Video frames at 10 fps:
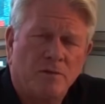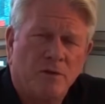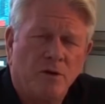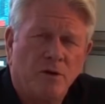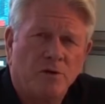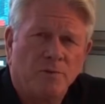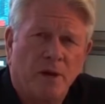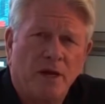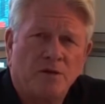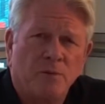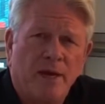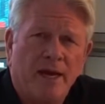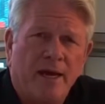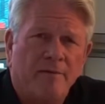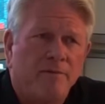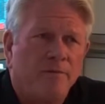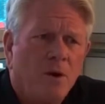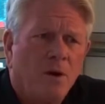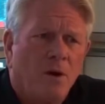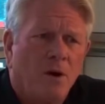of the newest products we have
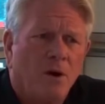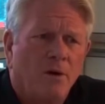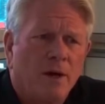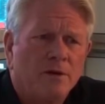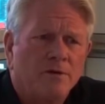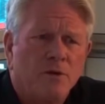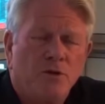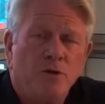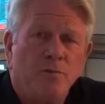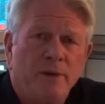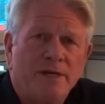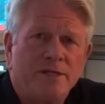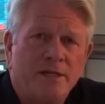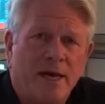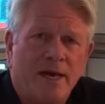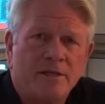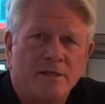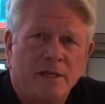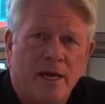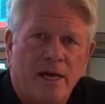are two
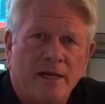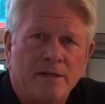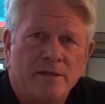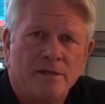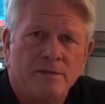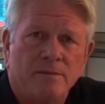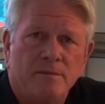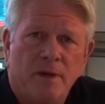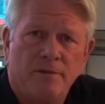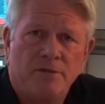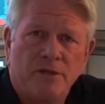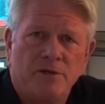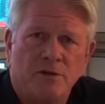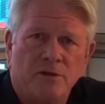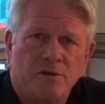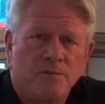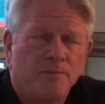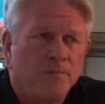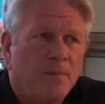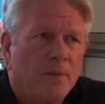mid-size lines of scissors,
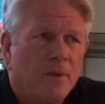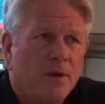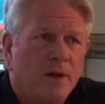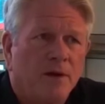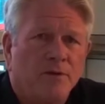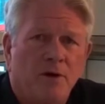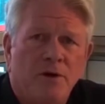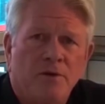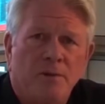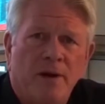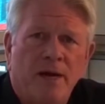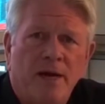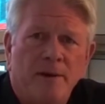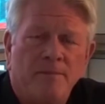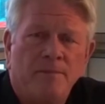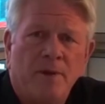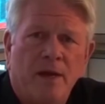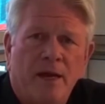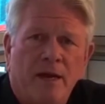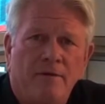a 33
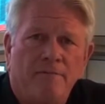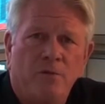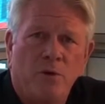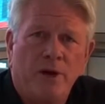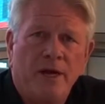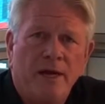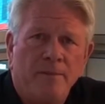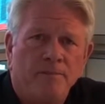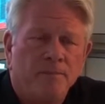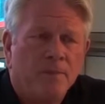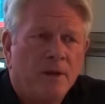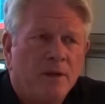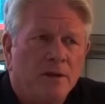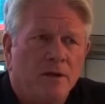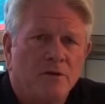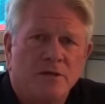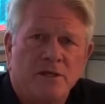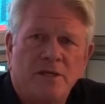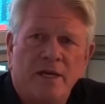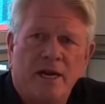and a 40 that are
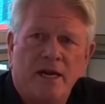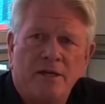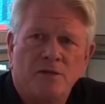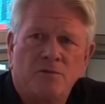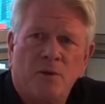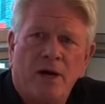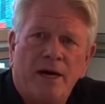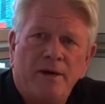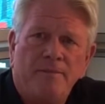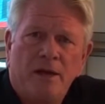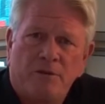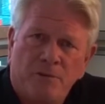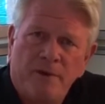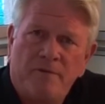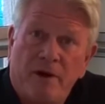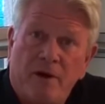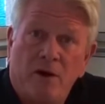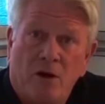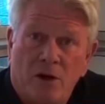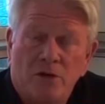69 inches wide, and three very
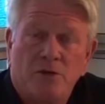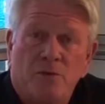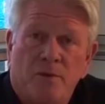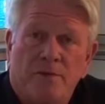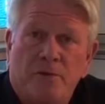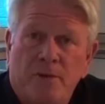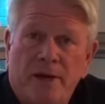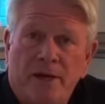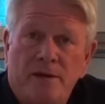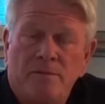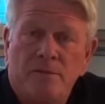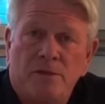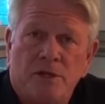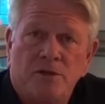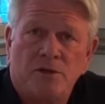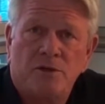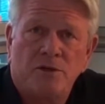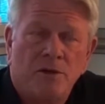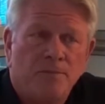large rough terrain scissors,